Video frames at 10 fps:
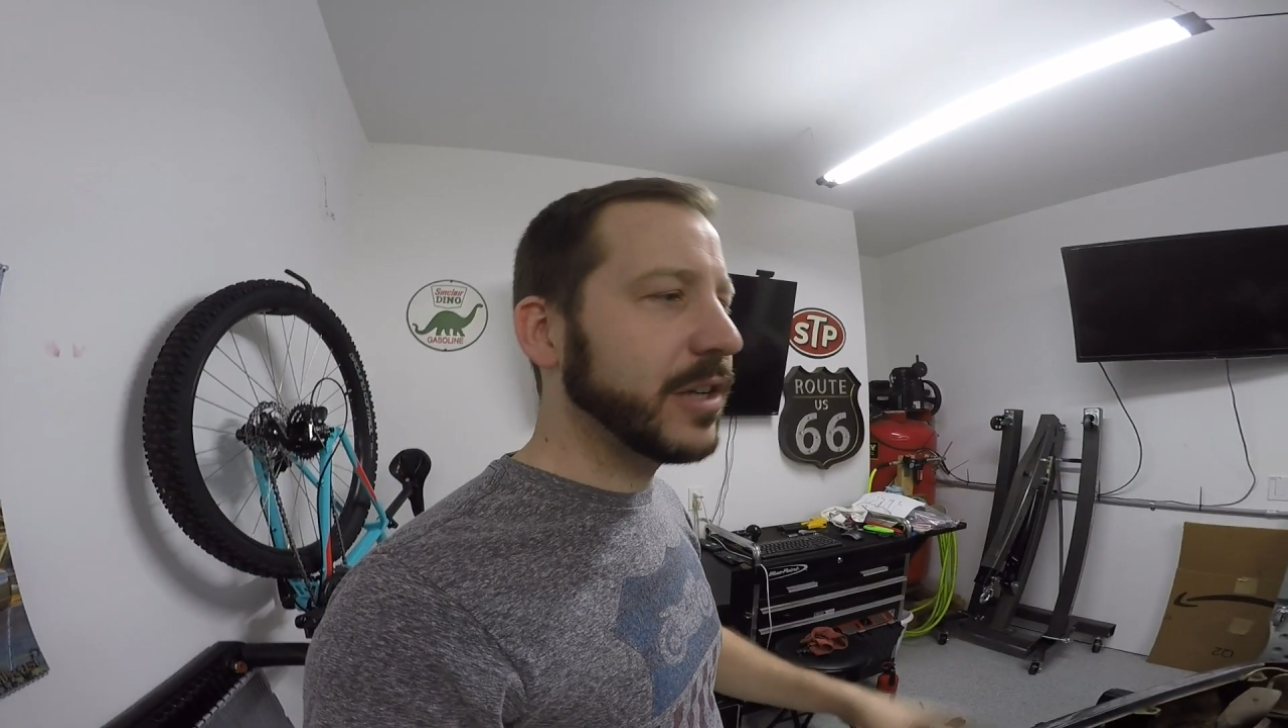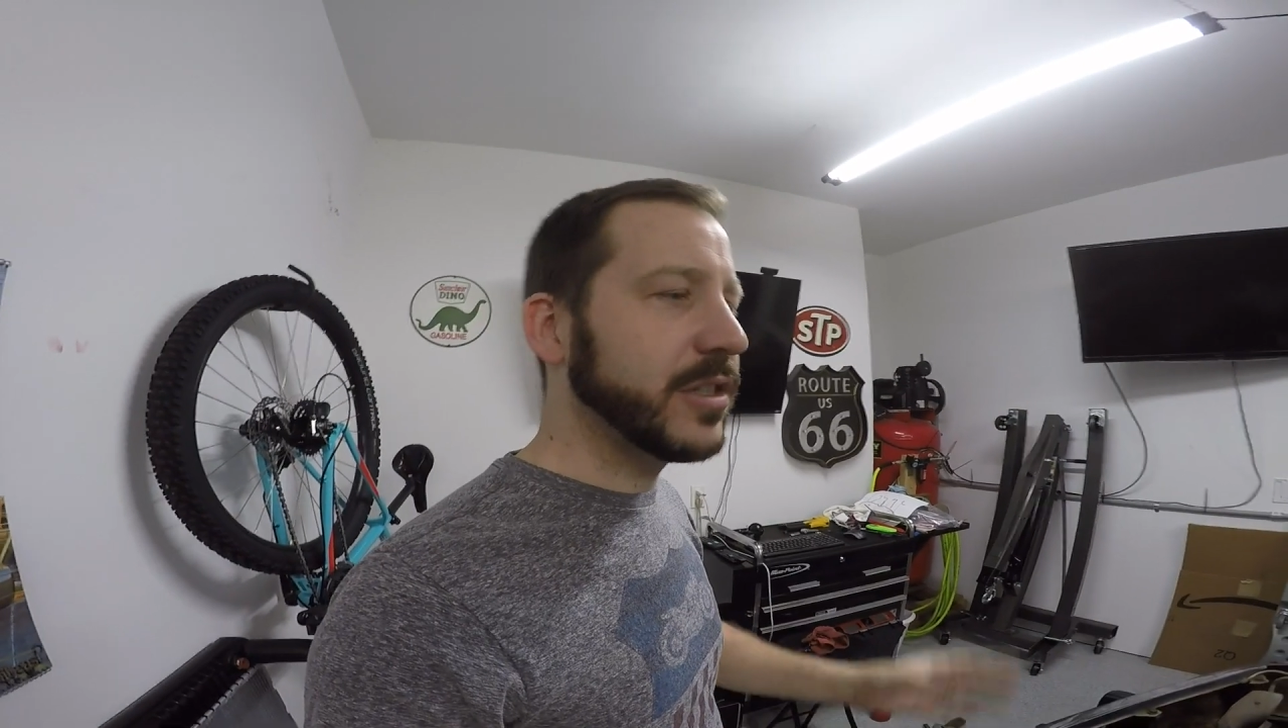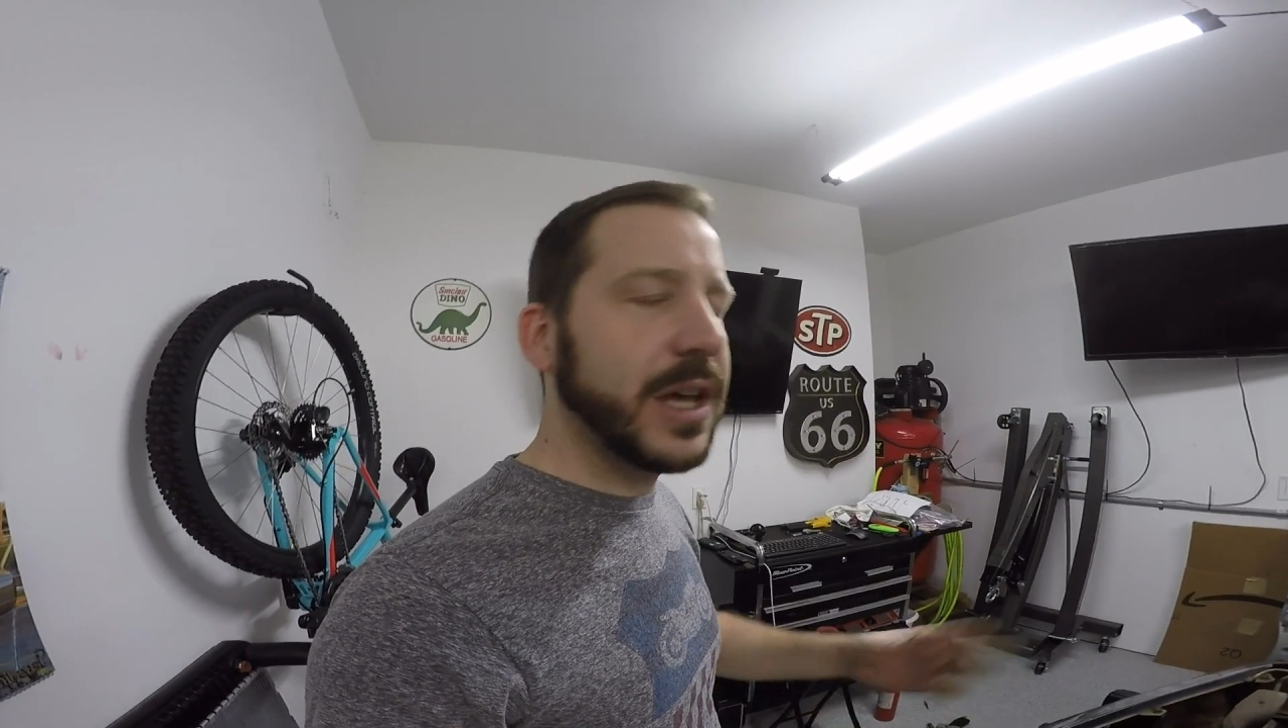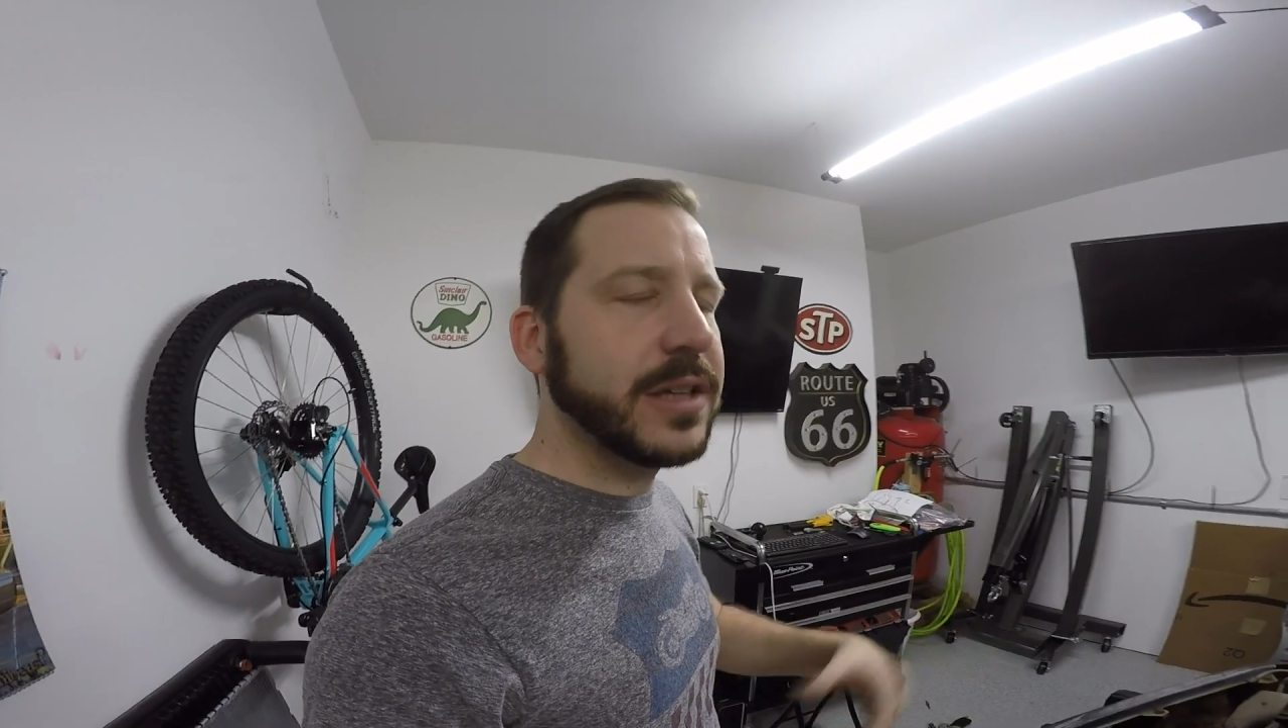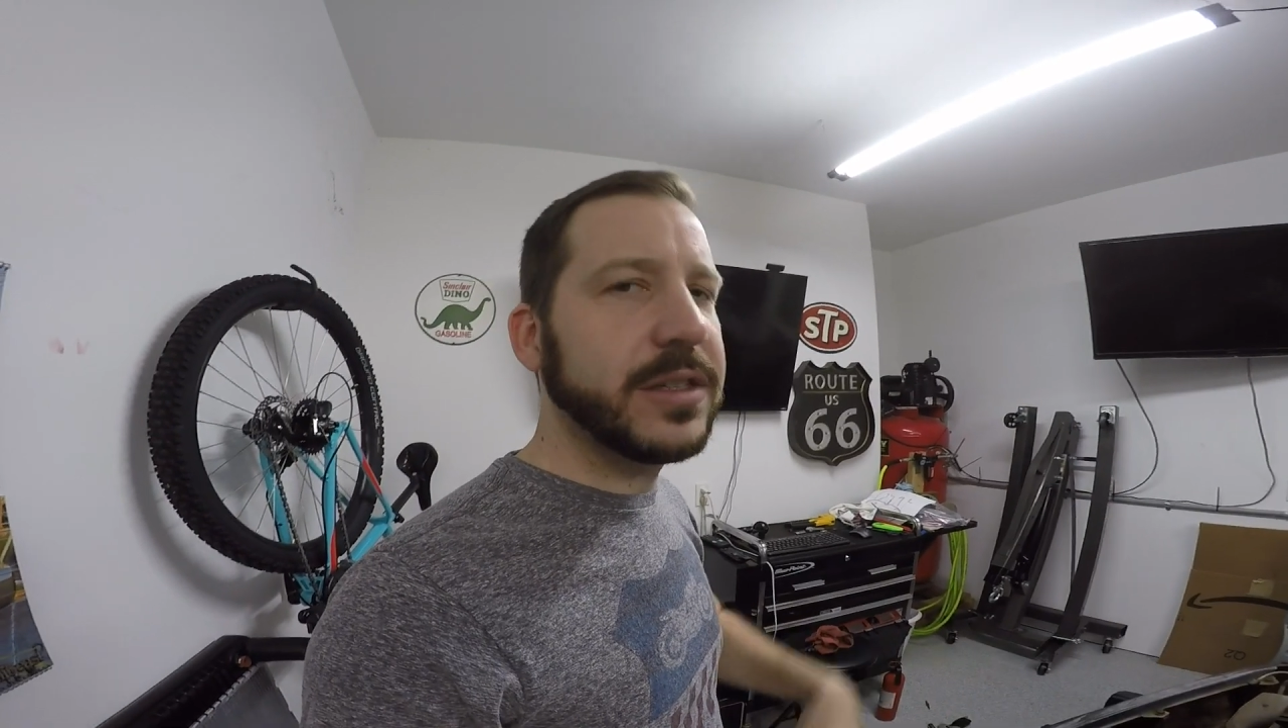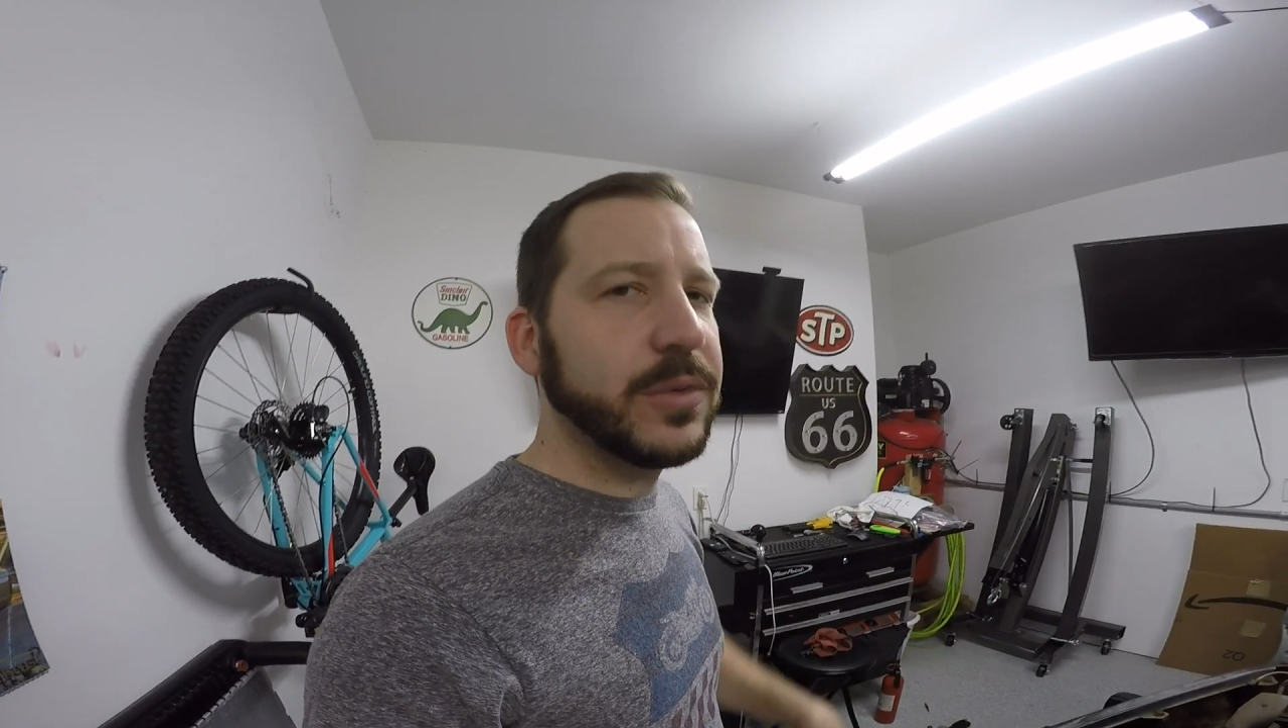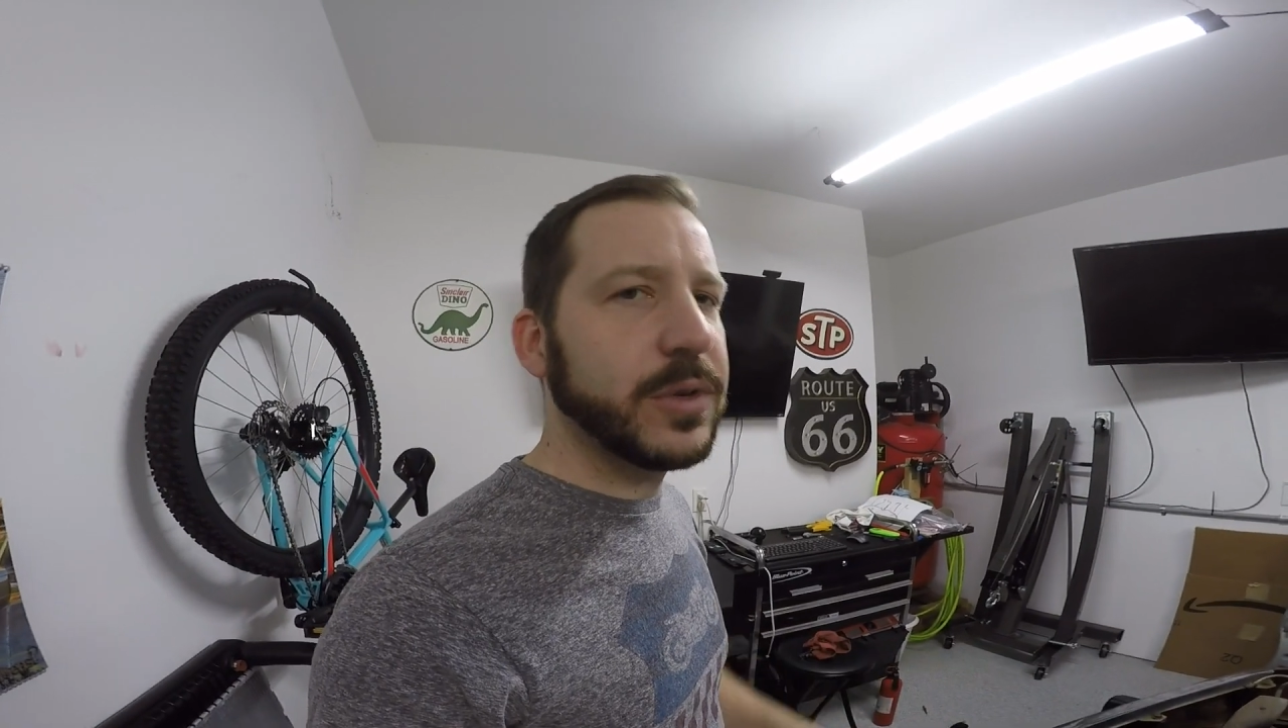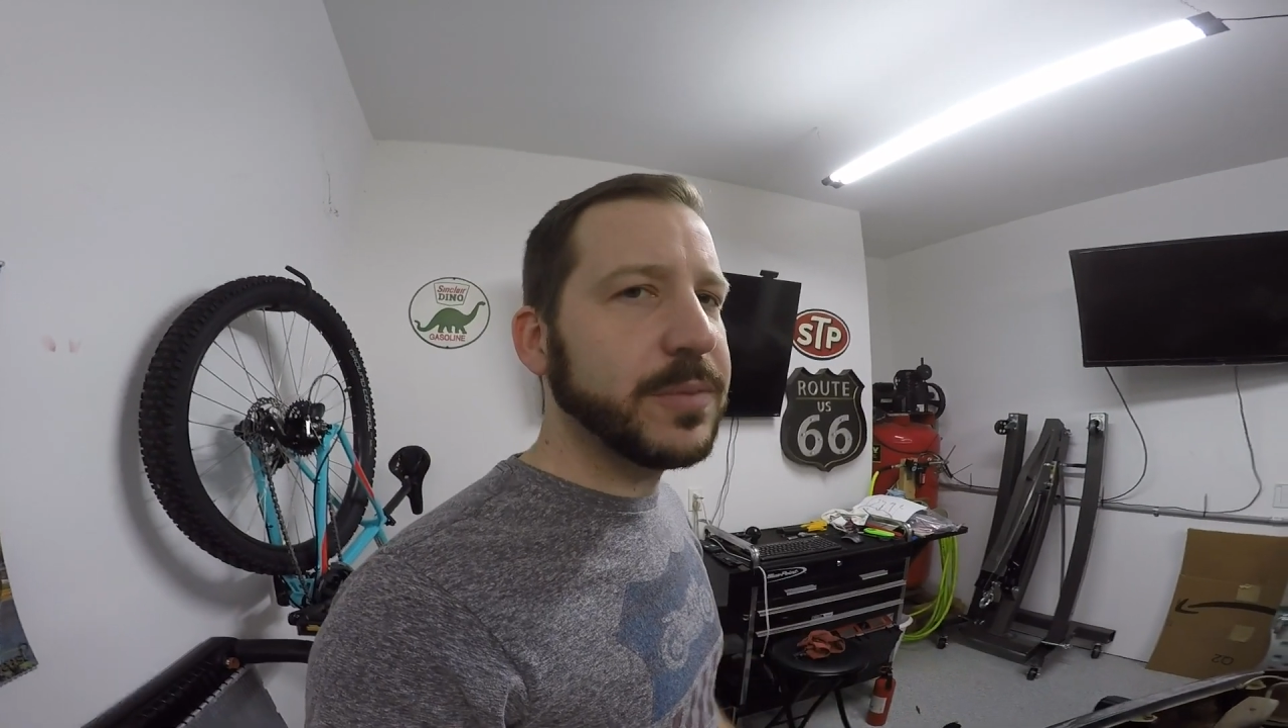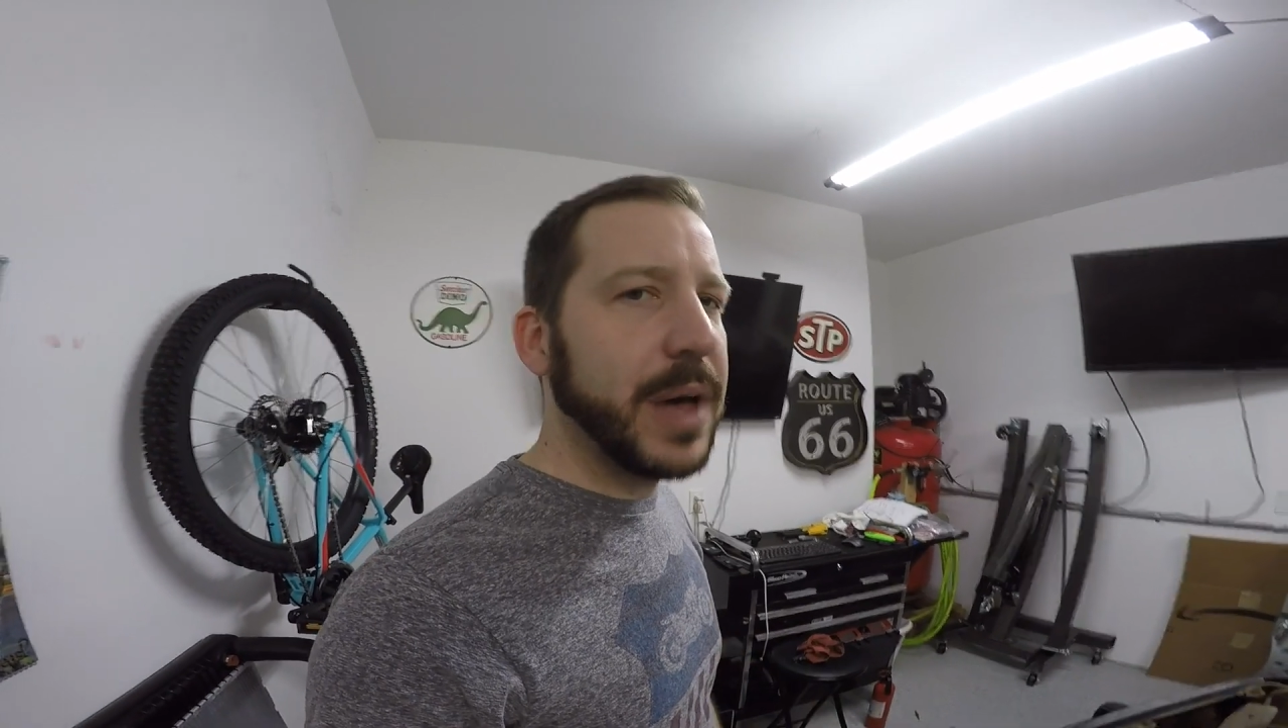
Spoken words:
just kind of see what's